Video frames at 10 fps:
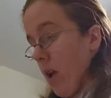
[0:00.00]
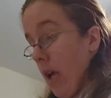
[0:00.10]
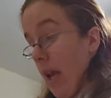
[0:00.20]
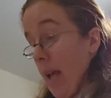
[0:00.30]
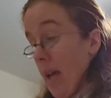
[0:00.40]

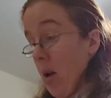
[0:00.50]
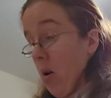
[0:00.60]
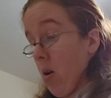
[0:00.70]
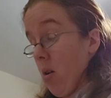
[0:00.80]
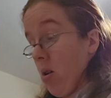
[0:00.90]
And I
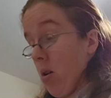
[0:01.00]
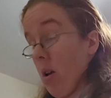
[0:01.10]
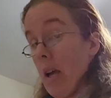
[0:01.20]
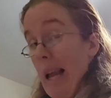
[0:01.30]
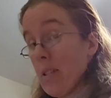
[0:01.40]
gotta,
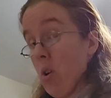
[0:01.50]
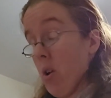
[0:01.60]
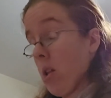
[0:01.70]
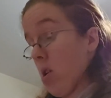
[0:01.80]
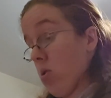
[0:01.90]
that's another
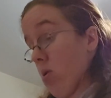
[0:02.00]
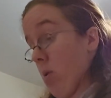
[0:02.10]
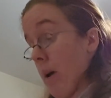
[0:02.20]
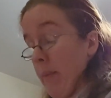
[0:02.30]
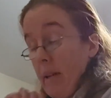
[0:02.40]
thing too, to
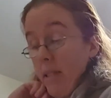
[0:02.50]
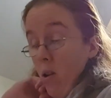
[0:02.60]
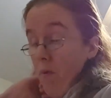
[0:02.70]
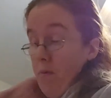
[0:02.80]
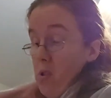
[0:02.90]
remind
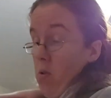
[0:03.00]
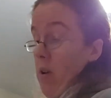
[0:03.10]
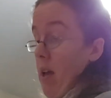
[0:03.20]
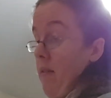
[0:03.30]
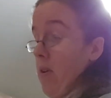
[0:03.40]
myself to
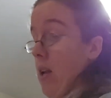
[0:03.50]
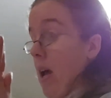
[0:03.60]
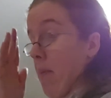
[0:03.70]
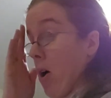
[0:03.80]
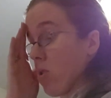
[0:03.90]
have
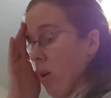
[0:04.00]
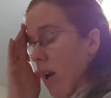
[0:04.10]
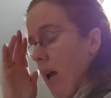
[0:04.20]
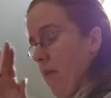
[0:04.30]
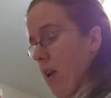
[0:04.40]
I'm also
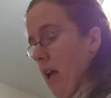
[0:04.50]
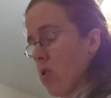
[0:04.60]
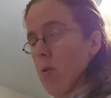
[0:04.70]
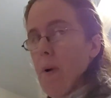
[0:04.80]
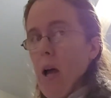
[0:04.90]
gonna have an
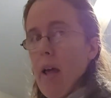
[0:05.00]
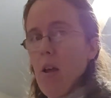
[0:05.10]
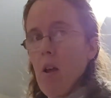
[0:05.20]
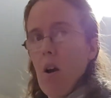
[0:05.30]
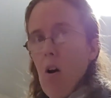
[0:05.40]
extra pot
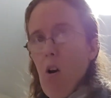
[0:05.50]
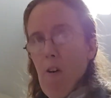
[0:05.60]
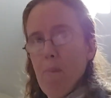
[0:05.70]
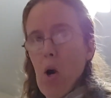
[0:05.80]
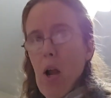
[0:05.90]

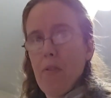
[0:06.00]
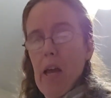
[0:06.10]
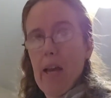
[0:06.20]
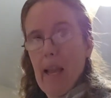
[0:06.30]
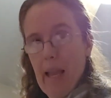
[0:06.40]
of broth
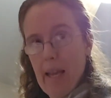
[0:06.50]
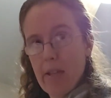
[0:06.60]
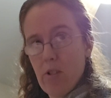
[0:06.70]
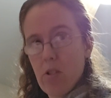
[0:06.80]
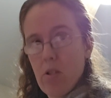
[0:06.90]
on
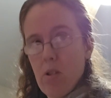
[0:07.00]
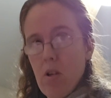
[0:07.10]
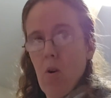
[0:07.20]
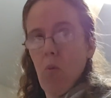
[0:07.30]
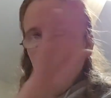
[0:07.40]
hand
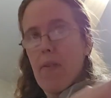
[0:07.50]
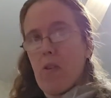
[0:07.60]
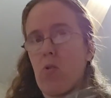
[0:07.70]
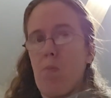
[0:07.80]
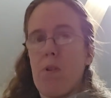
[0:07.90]
while the
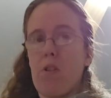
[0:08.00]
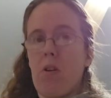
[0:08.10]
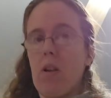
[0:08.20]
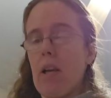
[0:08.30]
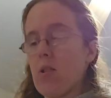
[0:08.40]
soup is
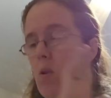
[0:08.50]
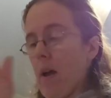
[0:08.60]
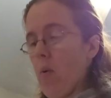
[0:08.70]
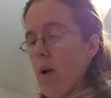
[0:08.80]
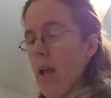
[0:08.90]
cooking, so
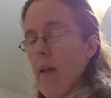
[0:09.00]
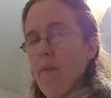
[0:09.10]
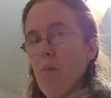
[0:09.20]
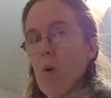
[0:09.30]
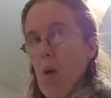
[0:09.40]
that way, if
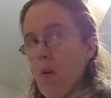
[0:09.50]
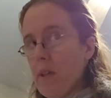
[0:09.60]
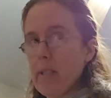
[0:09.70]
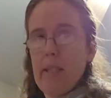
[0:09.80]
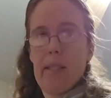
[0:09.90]
with all the
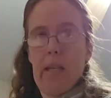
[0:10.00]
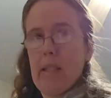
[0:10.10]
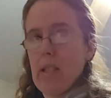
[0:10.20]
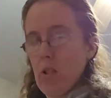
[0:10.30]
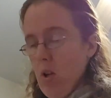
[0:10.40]

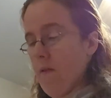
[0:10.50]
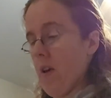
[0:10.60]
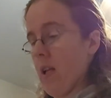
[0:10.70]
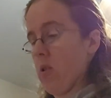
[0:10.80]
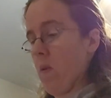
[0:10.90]
seasonings and stuff
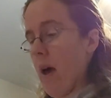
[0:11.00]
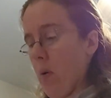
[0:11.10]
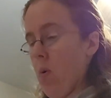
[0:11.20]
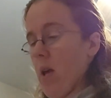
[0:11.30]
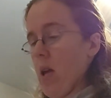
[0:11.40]
in it, so
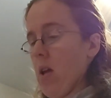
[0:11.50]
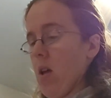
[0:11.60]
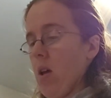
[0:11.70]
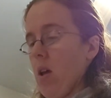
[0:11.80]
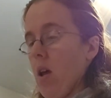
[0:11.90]
that way,
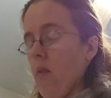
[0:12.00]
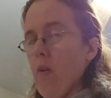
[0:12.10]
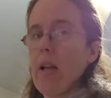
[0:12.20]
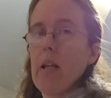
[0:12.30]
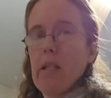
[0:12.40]
if
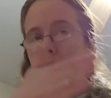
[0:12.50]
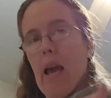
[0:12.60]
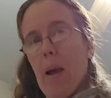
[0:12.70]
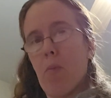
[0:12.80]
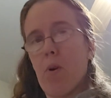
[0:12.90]
I need to
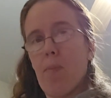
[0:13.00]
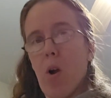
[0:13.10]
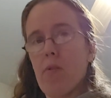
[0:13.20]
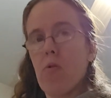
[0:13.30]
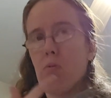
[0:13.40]
add more
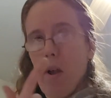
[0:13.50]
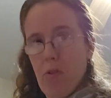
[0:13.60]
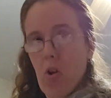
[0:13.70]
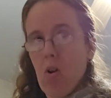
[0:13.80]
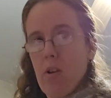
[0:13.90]
broth throughout
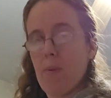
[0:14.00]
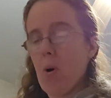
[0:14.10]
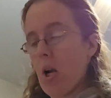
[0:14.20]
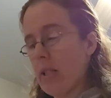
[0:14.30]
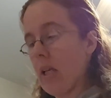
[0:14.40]
the cooking
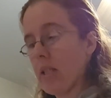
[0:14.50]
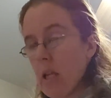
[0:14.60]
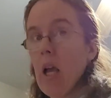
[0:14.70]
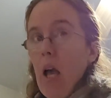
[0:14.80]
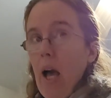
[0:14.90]
process,
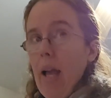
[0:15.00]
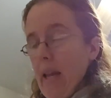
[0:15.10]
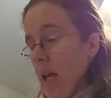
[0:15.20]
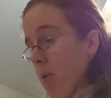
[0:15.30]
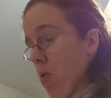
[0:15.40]
I
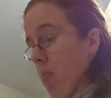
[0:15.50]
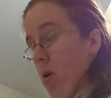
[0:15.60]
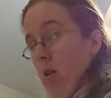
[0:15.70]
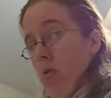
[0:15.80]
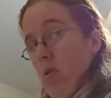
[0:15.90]
can add more
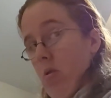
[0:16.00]
broth.